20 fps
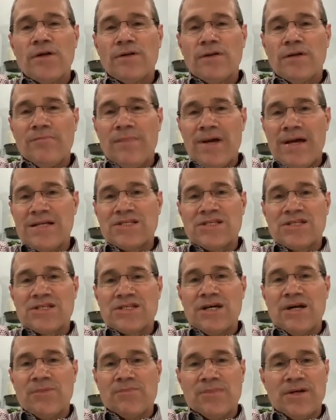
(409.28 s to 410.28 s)
messes
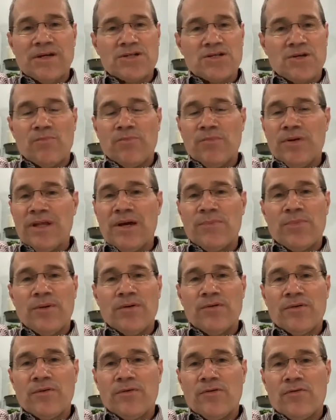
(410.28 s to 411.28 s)
up. There's a blip
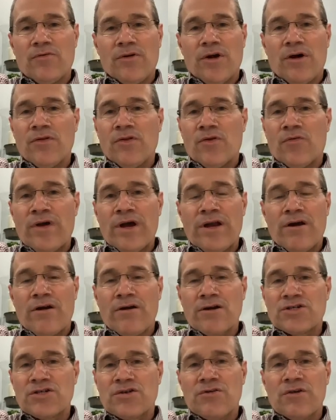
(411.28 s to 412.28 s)
on the radar
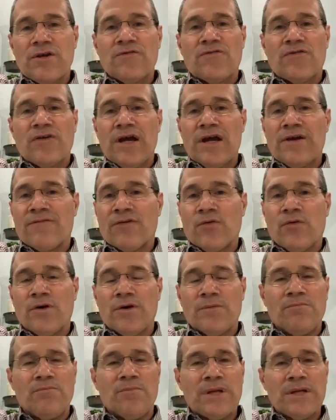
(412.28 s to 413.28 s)
screen for
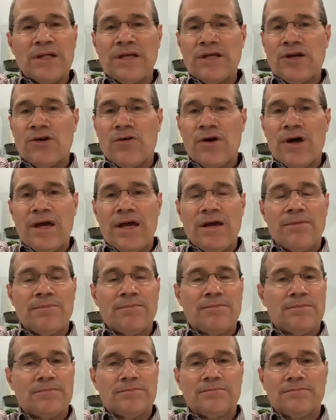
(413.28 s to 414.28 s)
everyone. Billy
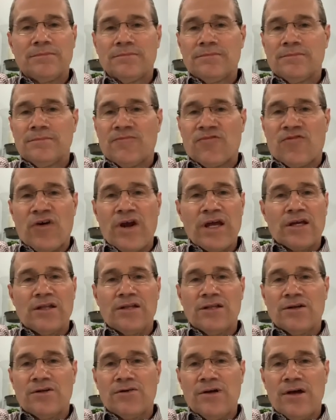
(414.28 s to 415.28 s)
Graham,
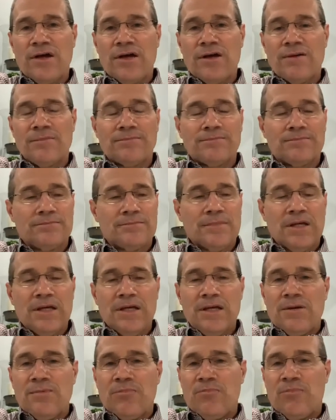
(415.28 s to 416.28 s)
Franklin Graham,
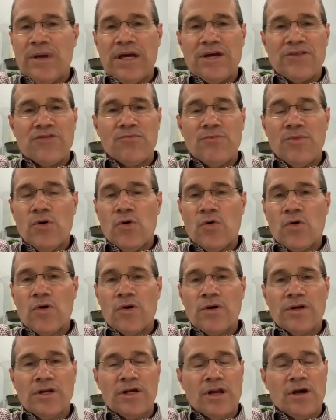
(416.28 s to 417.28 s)
Beth
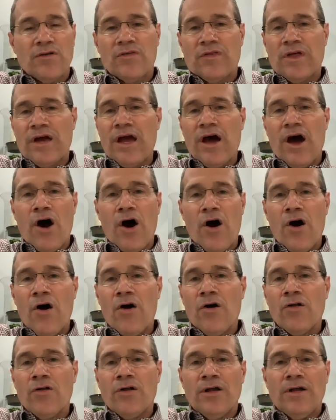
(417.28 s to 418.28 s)
Moore, you know, they
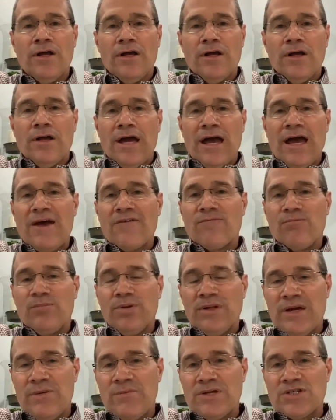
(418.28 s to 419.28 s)
all have
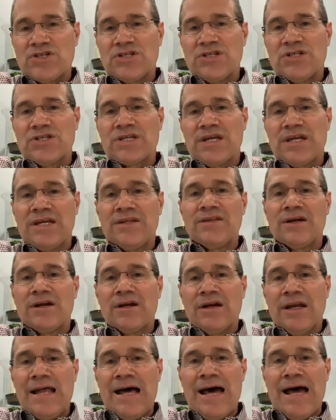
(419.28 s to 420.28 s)
blemishes in
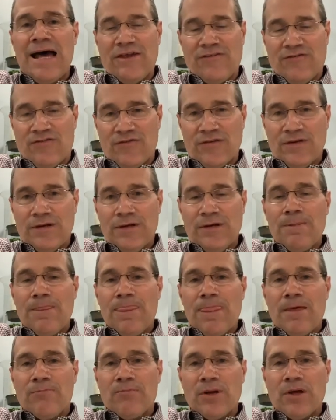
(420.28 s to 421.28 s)
their life
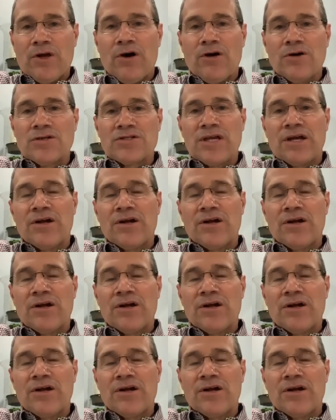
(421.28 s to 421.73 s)
because they